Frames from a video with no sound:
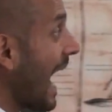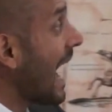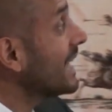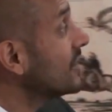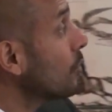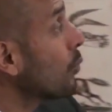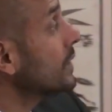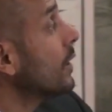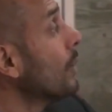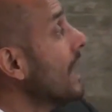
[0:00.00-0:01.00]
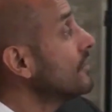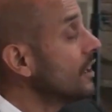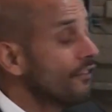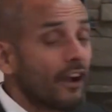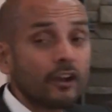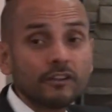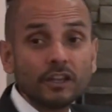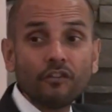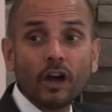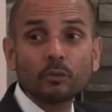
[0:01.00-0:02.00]
And, you know, we haven't
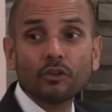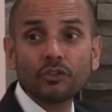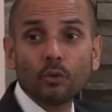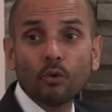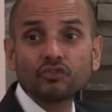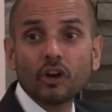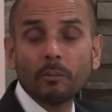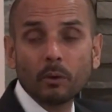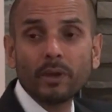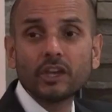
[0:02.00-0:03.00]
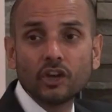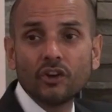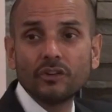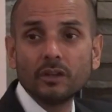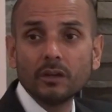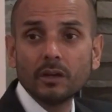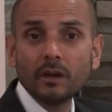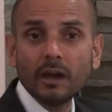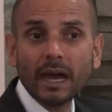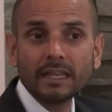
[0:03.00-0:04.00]
defined what thorns are, but we could.
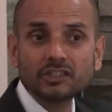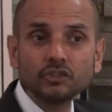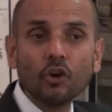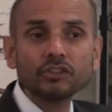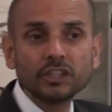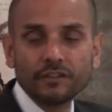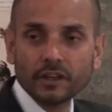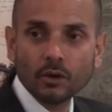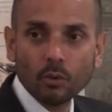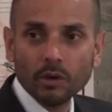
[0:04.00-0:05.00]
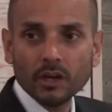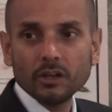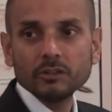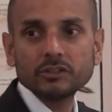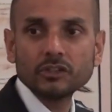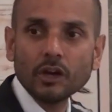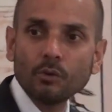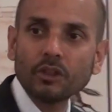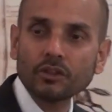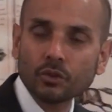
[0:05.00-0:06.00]
And it's not difficult to
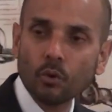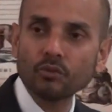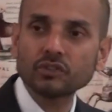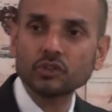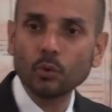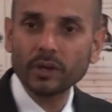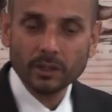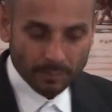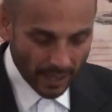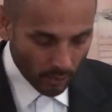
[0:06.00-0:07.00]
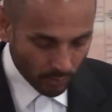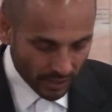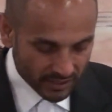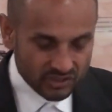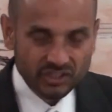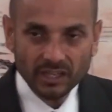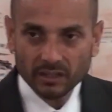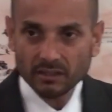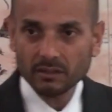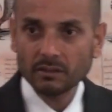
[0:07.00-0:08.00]
know that thorns are talking about sin.